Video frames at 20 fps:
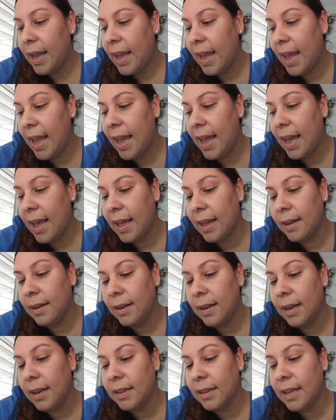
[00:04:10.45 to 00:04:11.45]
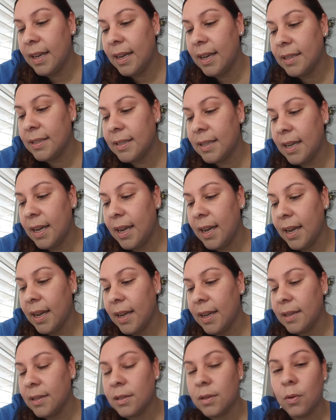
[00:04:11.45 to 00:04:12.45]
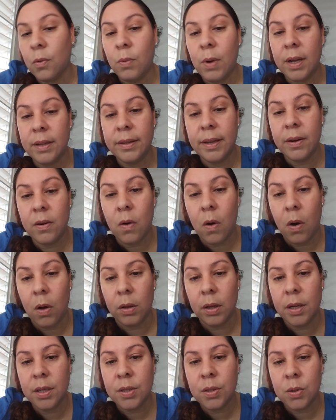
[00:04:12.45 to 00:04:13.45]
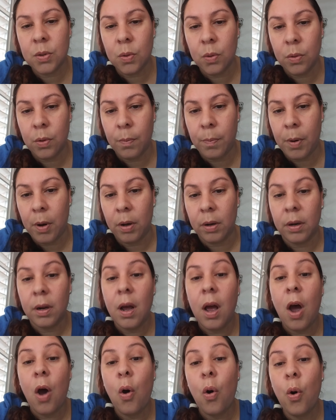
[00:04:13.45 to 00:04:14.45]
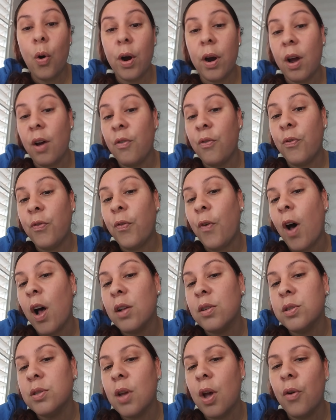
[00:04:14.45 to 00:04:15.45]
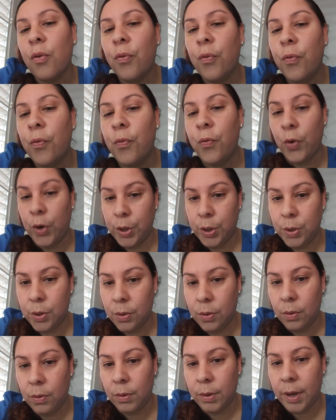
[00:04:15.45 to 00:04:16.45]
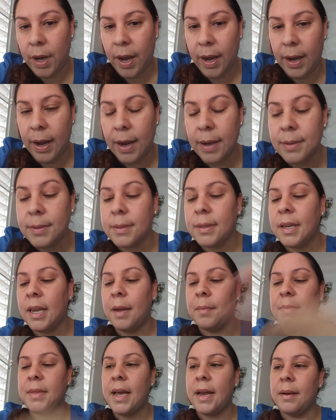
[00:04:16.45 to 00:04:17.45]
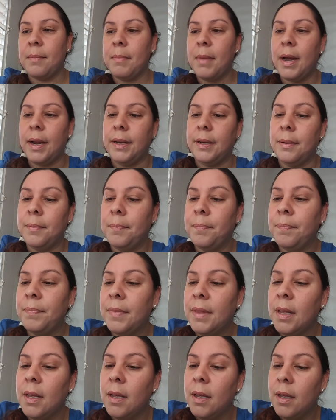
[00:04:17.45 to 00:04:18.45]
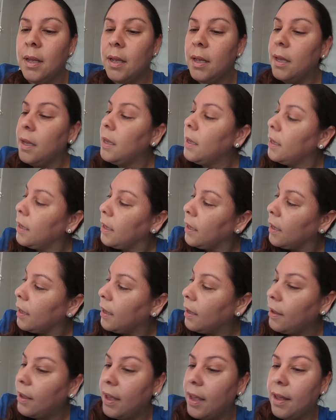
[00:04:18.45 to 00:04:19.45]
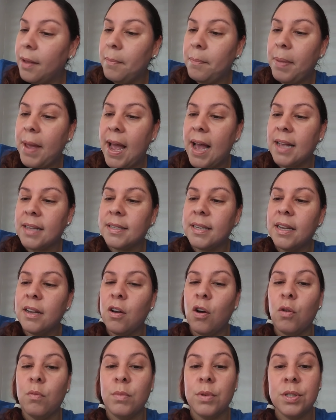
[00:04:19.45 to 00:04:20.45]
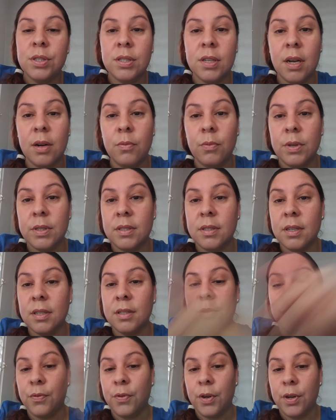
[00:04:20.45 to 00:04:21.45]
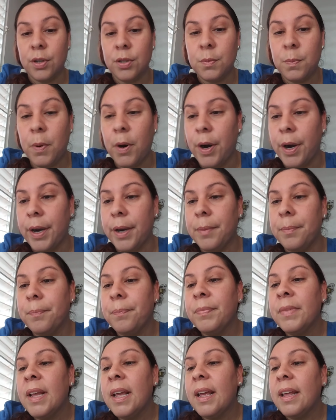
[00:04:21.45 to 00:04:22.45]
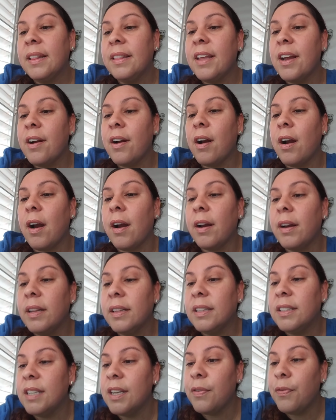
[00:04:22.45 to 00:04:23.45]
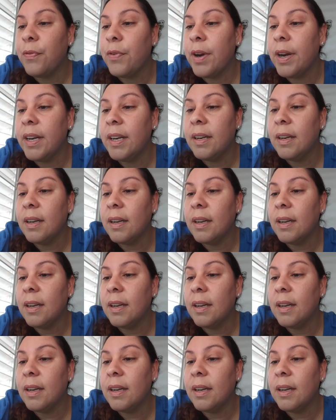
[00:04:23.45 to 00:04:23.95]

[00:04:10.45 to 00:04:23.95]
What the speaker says: And this is what they call a pseudopod or a false foot, okay, guys? Keep that in mind. And passing almost done with this first part, there are three